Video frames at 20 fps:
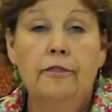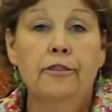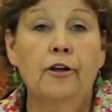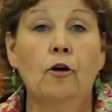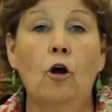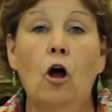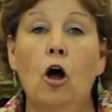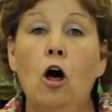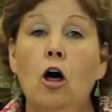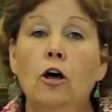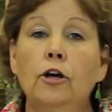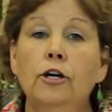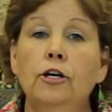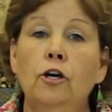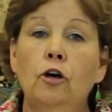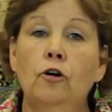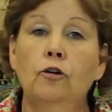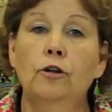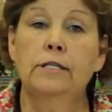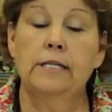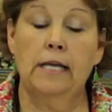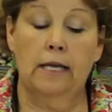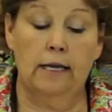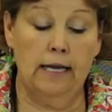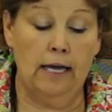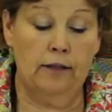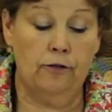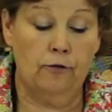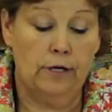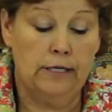They're all going to go
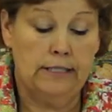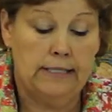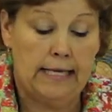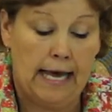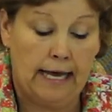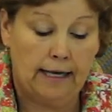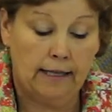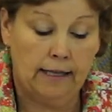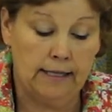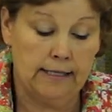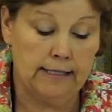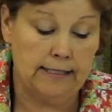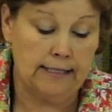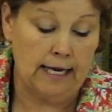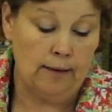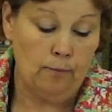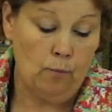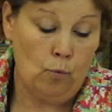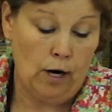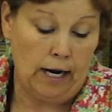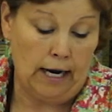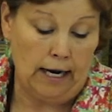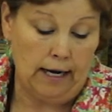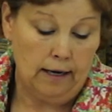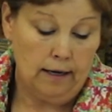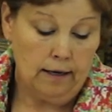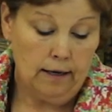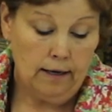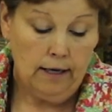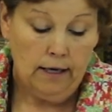together exactly the same
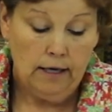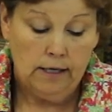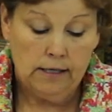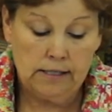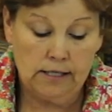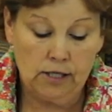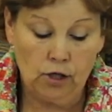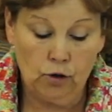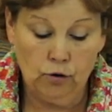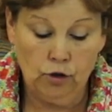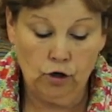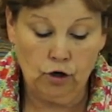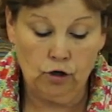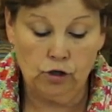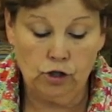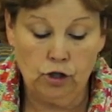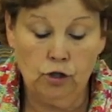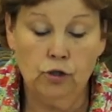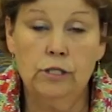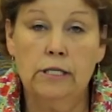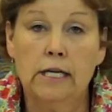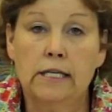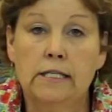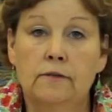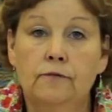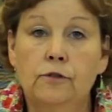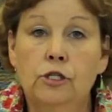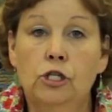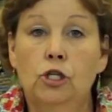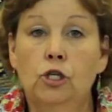way. So your 2
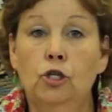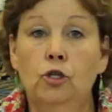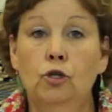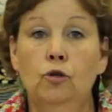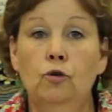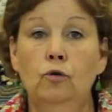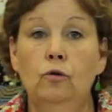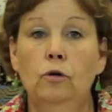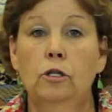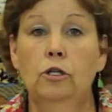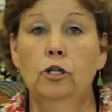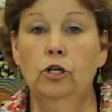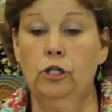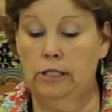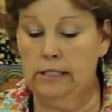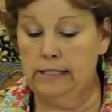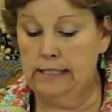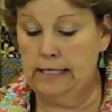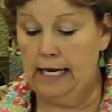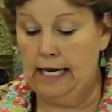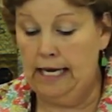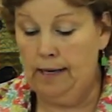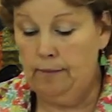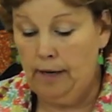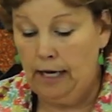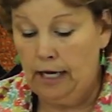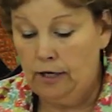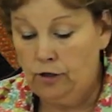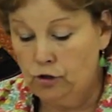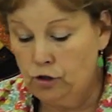sets of 2 look the same,
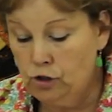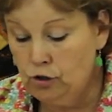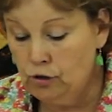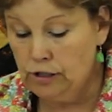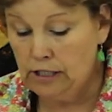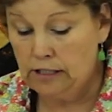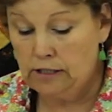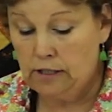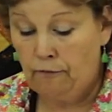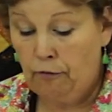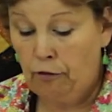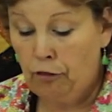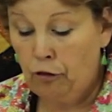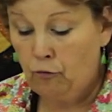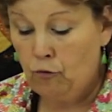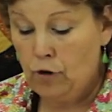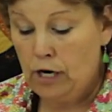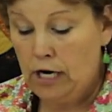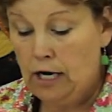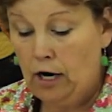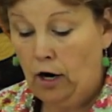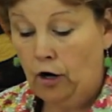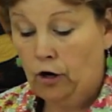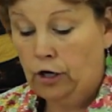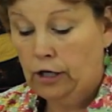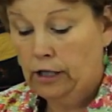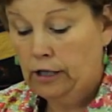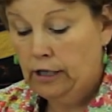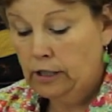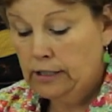and your 2 sets of 3 are
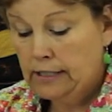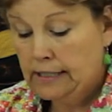going to look